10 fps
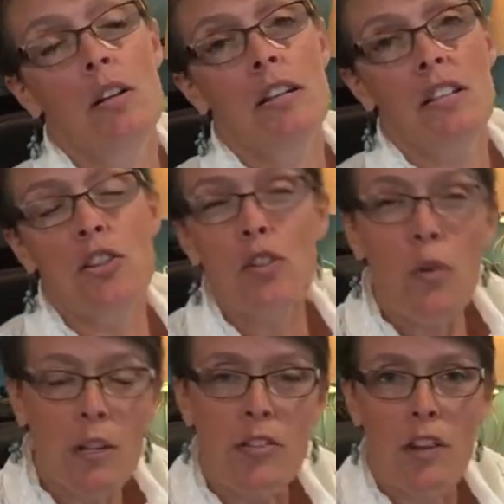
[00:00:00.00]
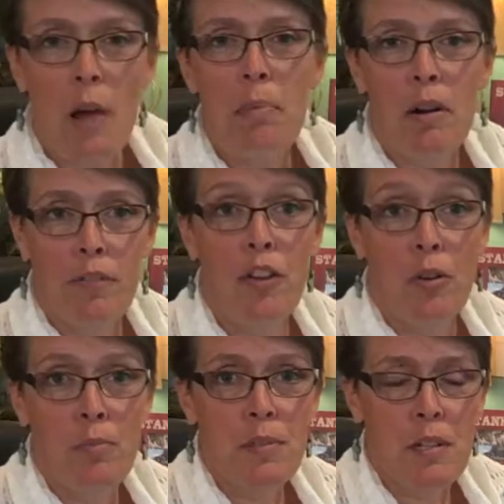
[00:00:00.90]
essential oils are not
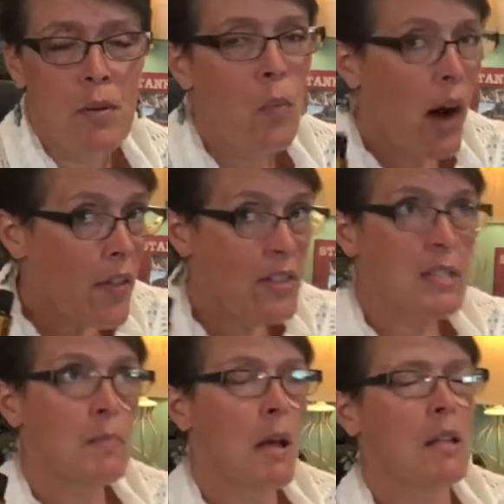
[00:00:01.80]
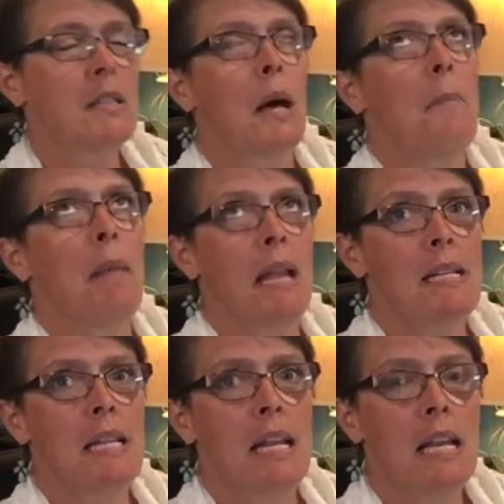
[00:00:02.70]
perfumes. While this smells
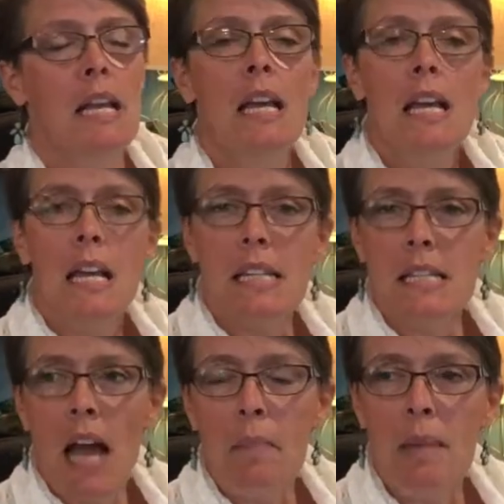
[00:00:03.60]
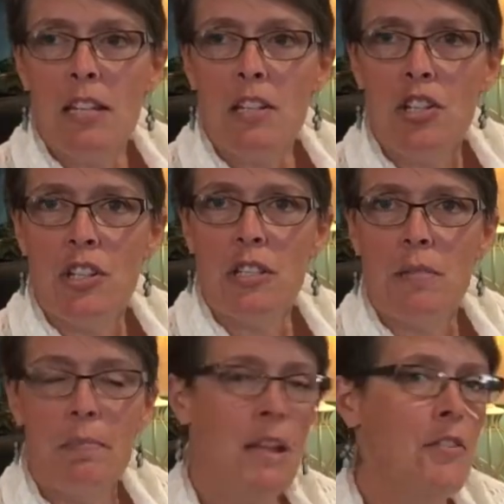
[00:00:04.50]
amazing, it's not meant to just
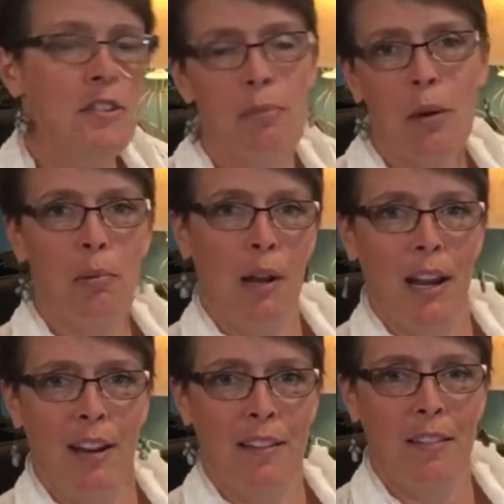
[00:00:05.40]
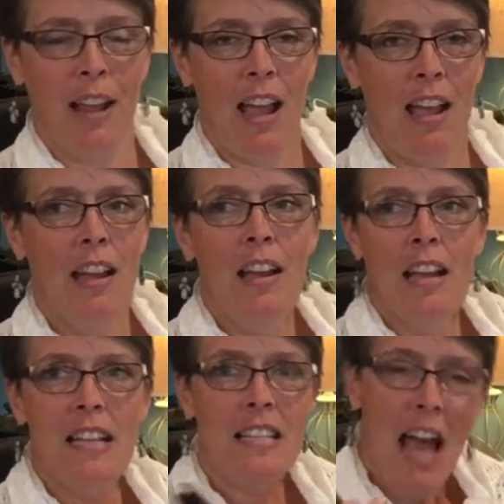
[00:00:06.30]
make you smell pretty, okay?
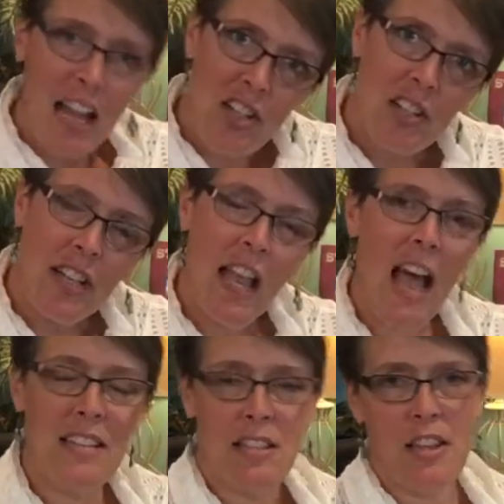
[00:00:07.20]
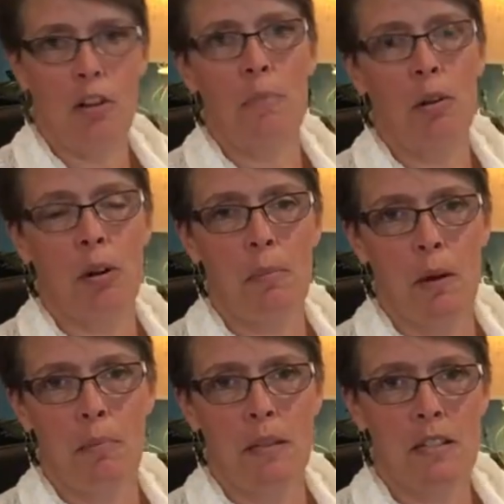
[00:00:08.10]
It actually has a therapeutic
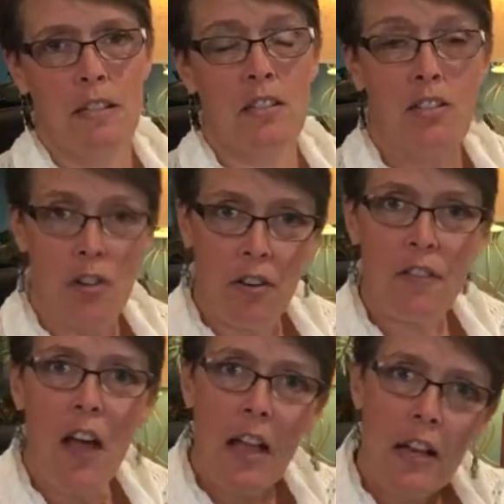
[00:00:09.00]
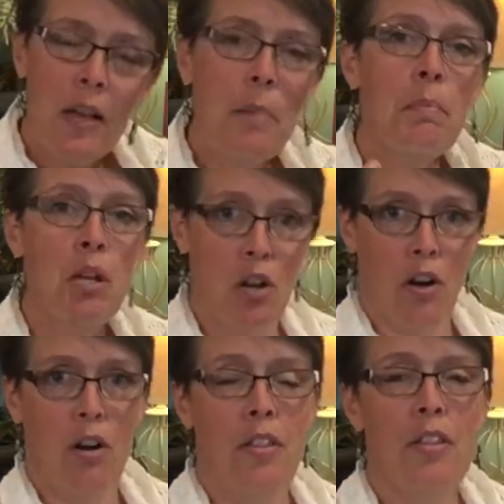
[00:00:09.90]
purpose. It's a certified,
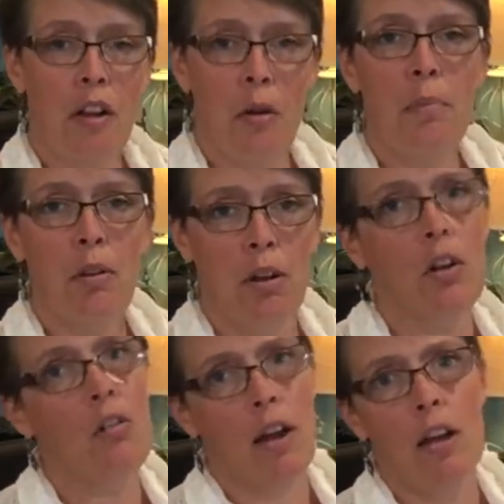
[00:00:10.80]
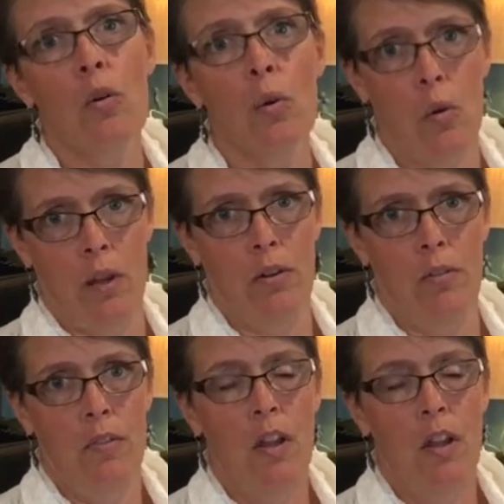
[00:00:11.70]
pure, therapeutic grade oil.